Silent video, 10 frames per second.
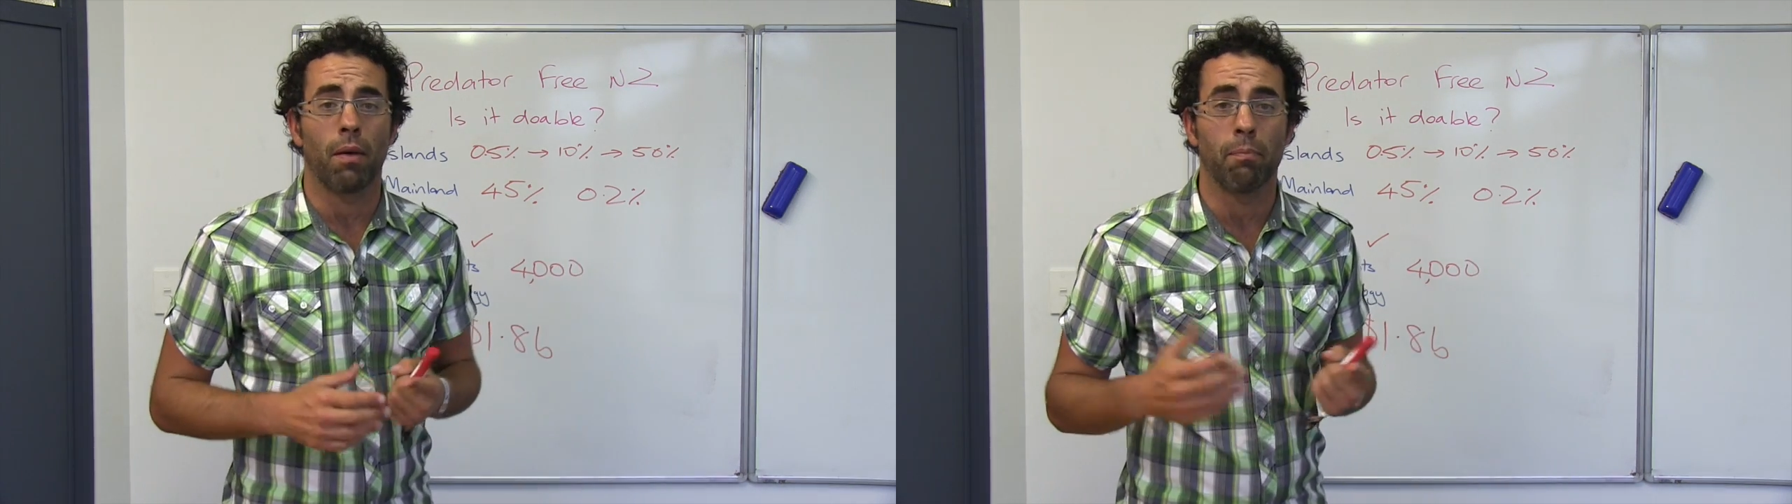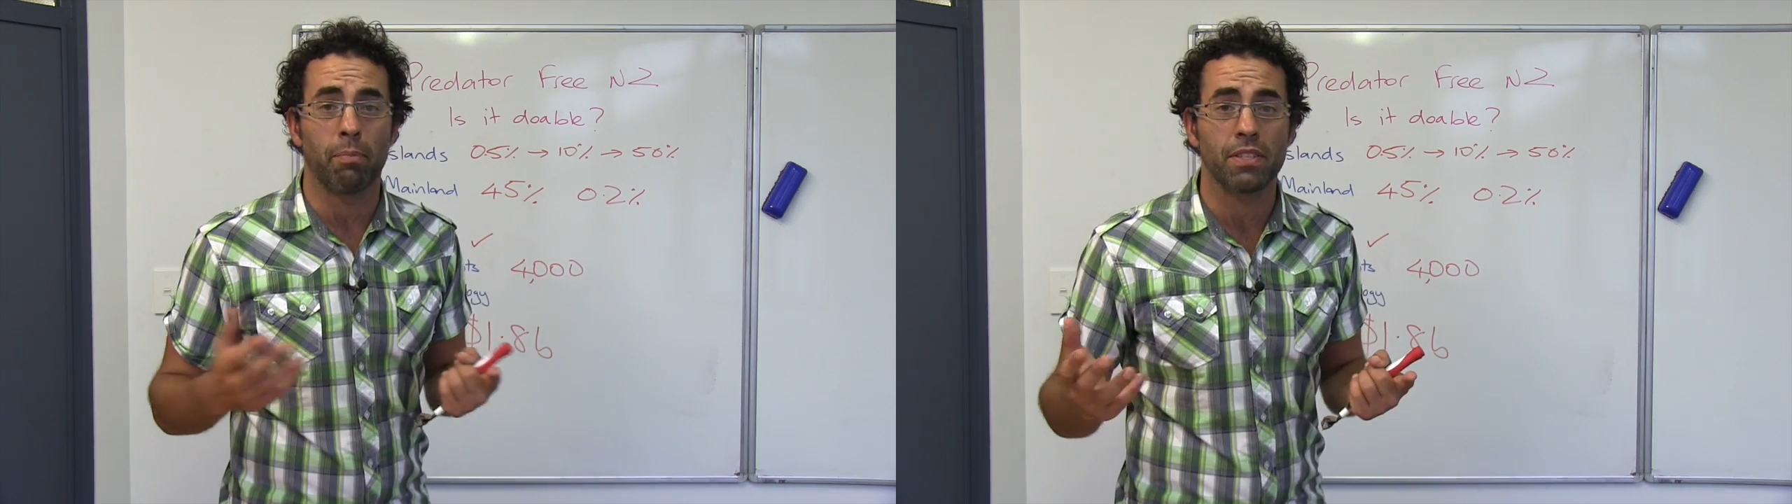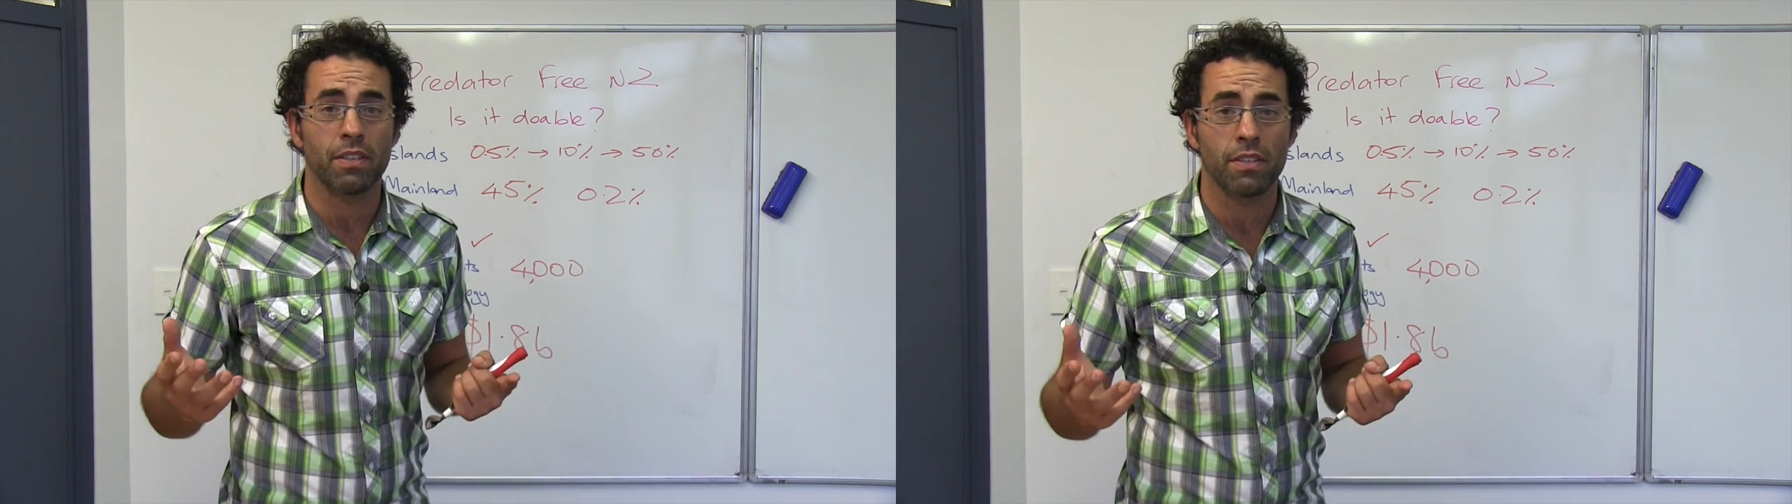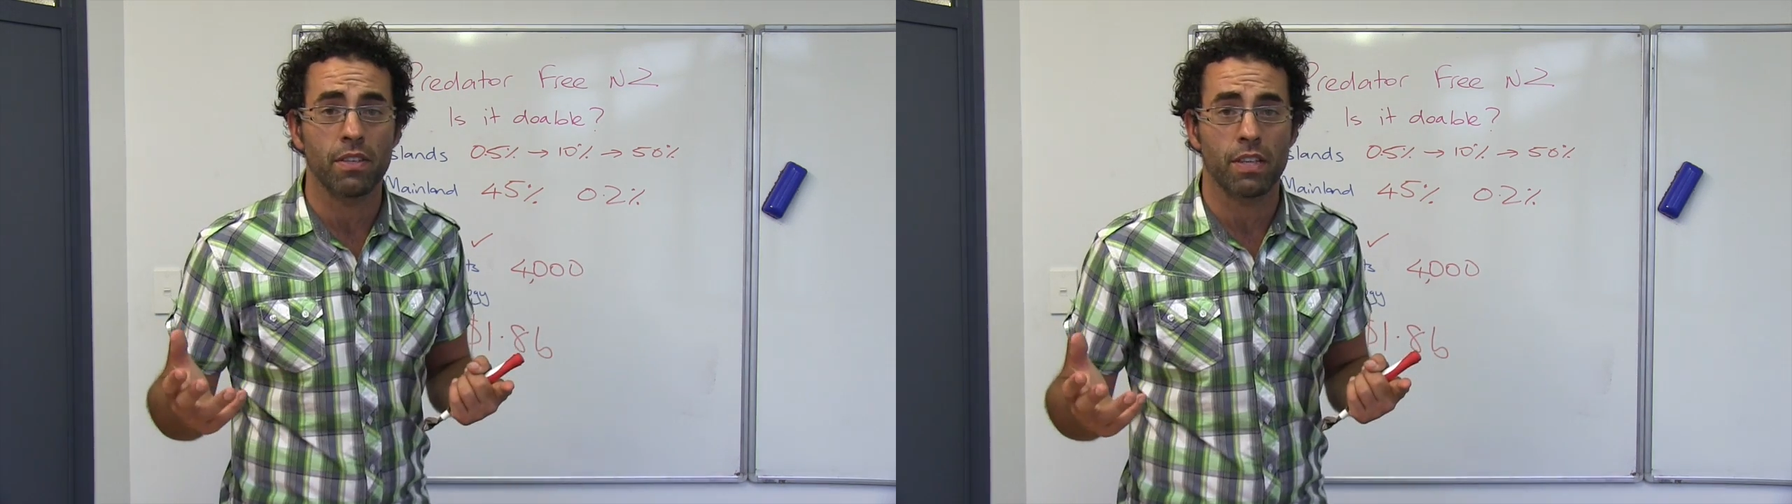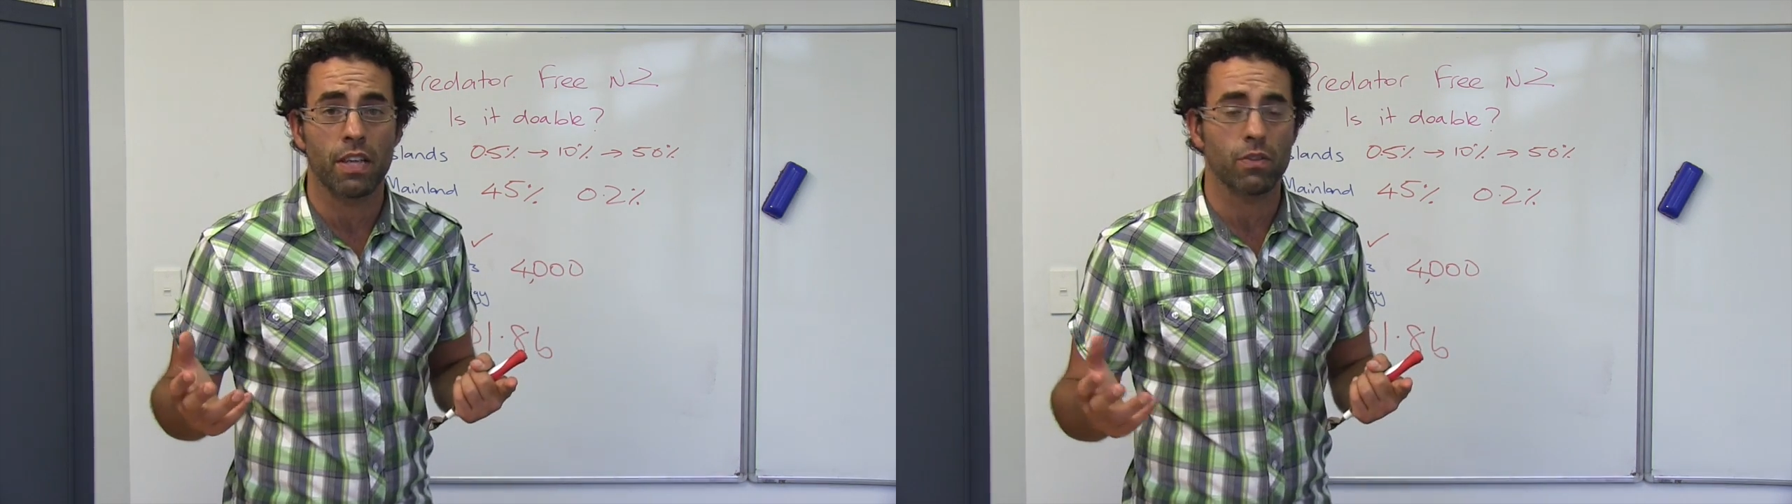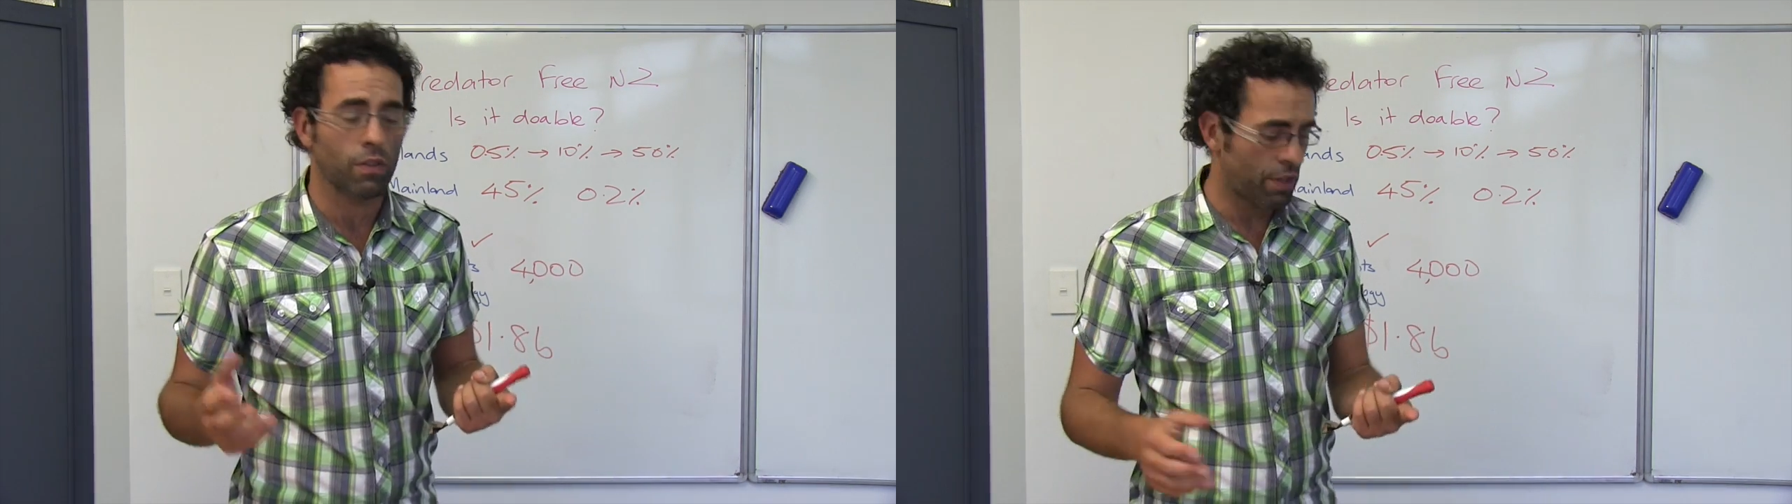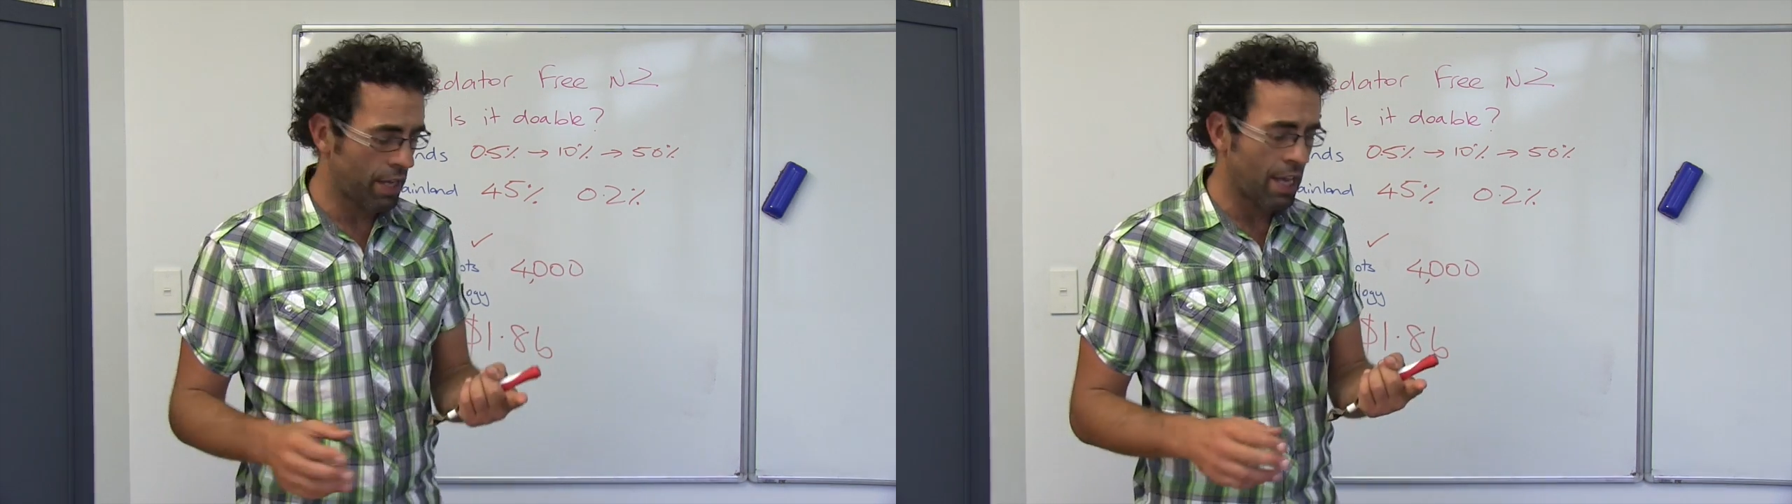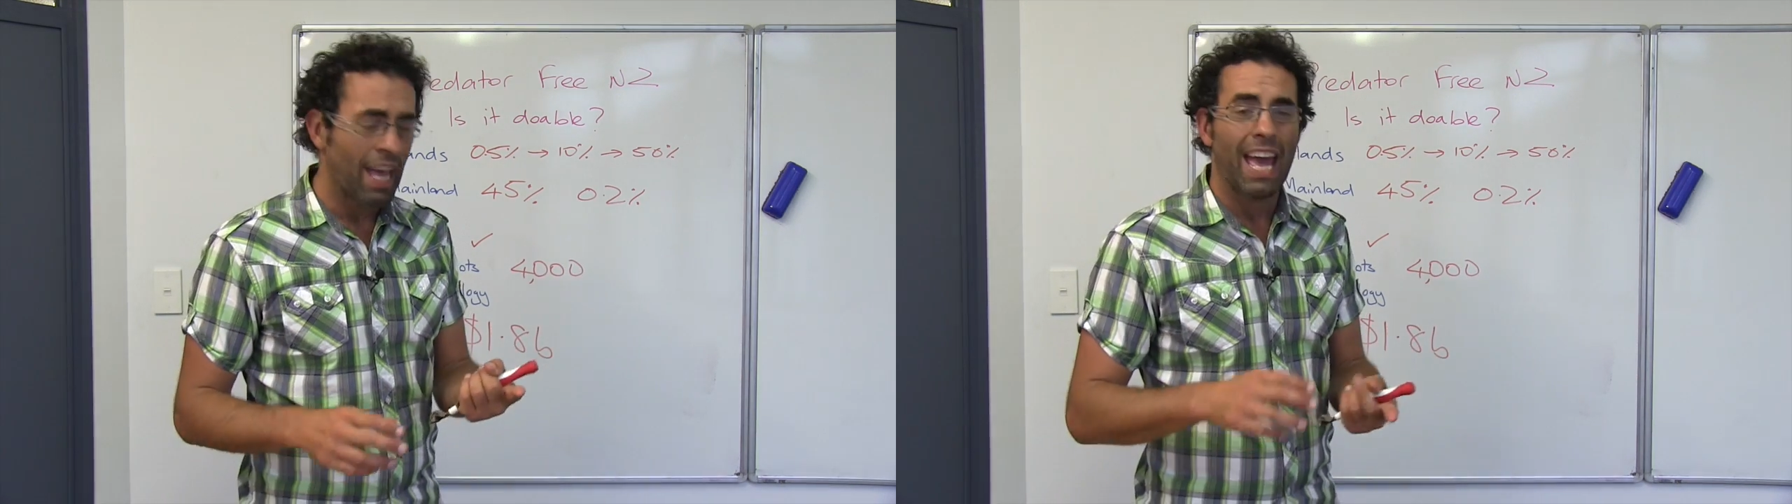in businesses, that sort of
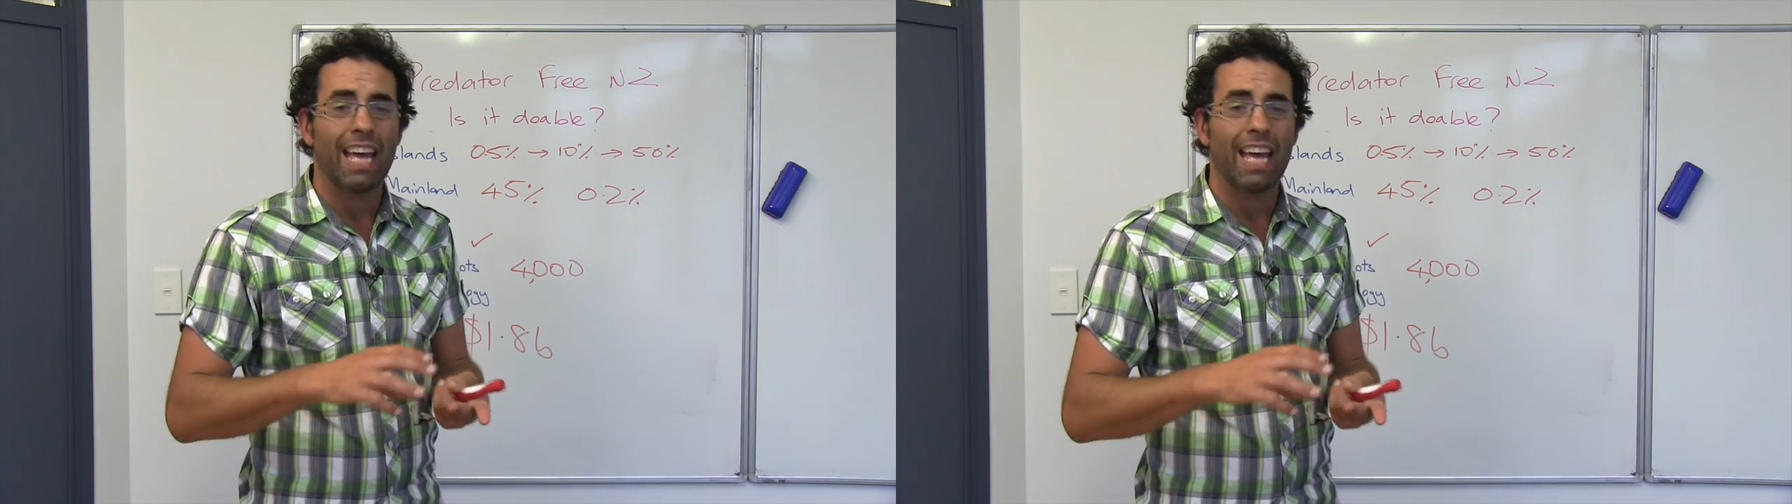thing.